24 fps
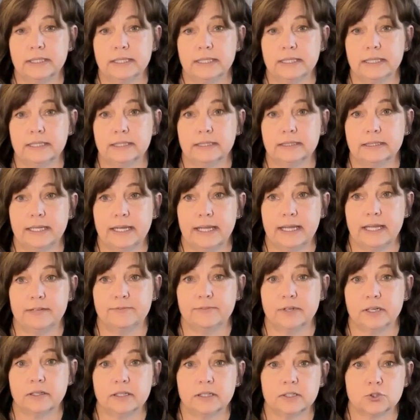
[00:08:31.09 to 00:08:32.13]
in a
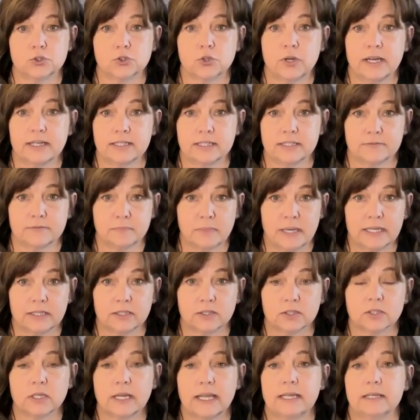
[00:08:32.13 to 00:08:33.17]
very attractive
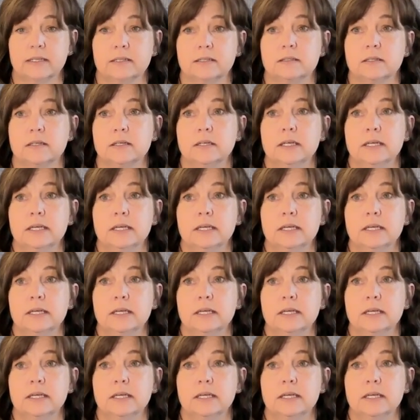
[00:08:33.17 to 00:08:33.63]
manner in